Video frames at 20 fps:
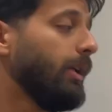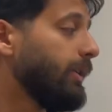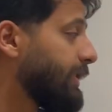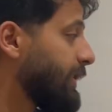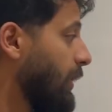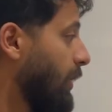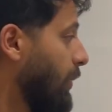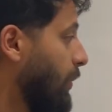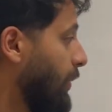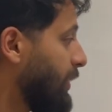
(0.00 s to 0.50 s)

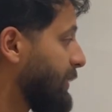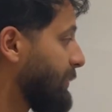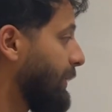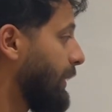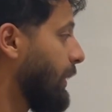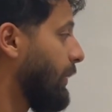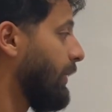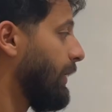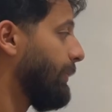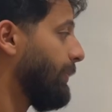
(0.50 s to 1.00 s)
So once we go
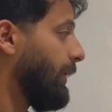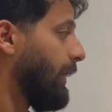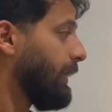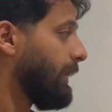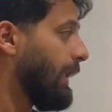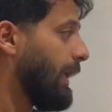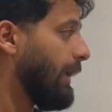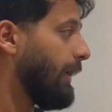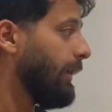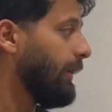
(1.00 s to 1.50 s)
ahead and plug
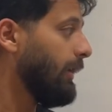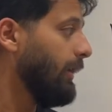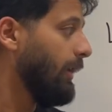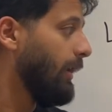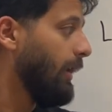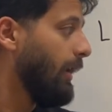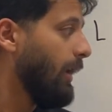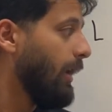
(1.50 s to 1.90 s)
that in,